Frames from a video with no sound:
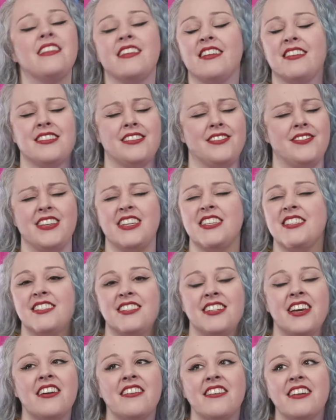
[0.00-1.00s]
sort of
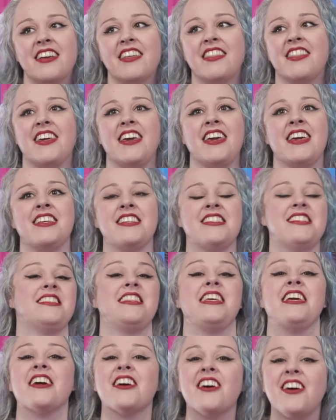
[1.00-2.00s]
esoteric things,
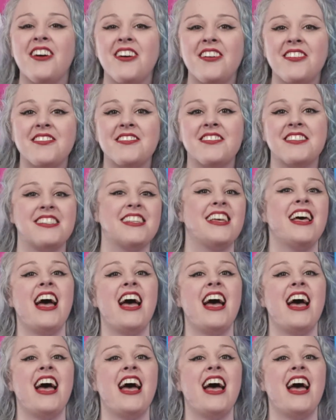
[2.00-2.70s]
the occult,